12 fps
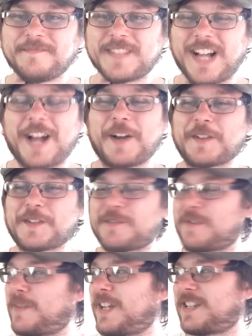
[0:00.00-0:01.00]
I also
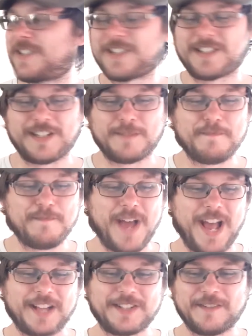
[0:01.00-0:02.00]
would make just these
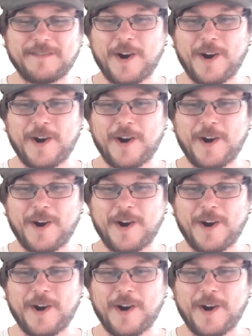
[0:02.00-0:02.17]
massive